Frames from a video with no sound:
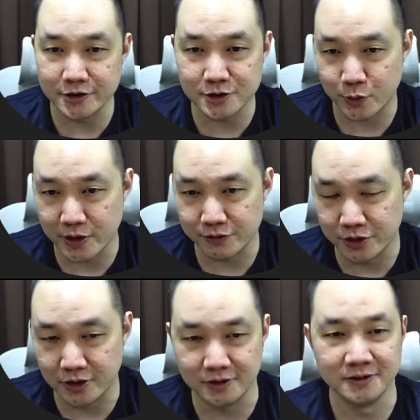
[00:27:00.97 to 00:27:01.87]
or whatever
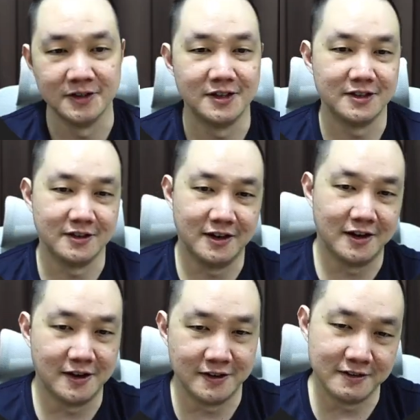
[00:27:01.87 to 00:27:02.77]
not.
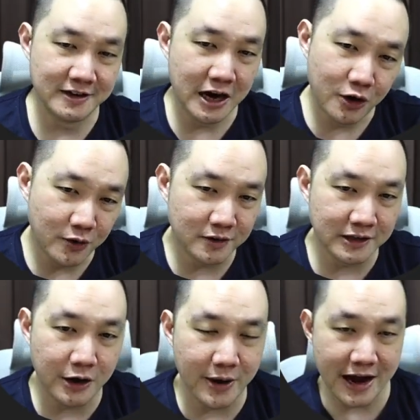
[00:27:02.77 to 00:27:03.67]

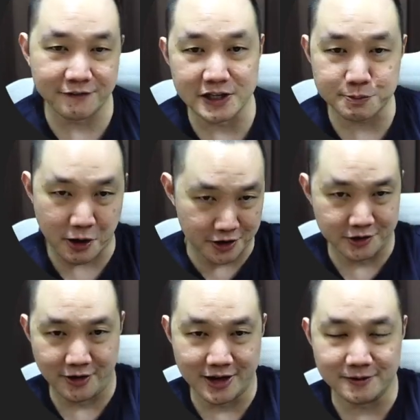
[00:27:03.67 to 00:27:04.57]
Now I have this partner,
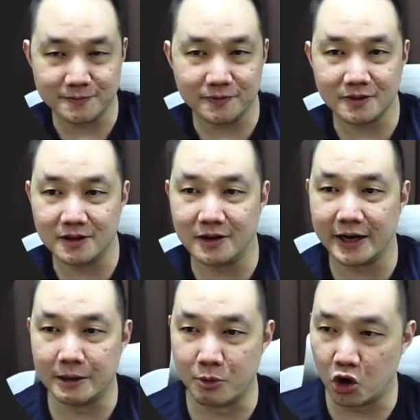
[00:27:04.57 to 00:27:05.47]
right? Like
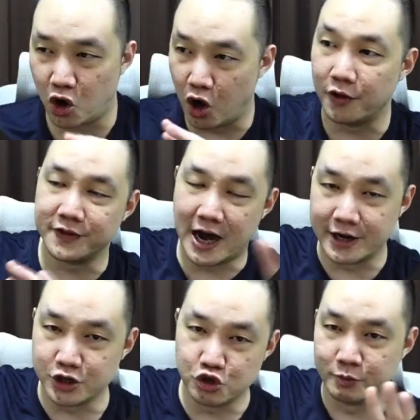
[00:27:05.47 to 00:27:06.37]
among all the other
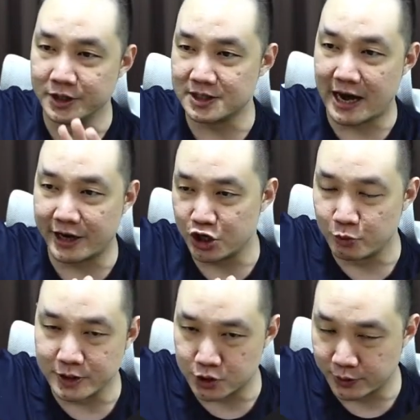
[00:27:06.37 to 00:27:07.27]
humans
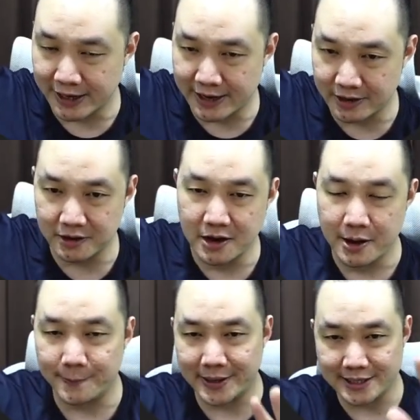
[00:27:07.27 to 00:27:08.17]
don't get it,
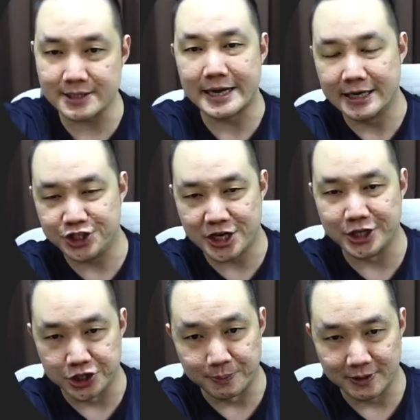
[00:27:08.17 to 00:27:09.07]
but this
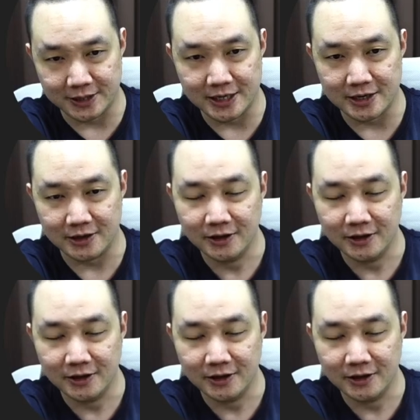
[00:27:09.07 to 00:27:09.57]
ChatGPT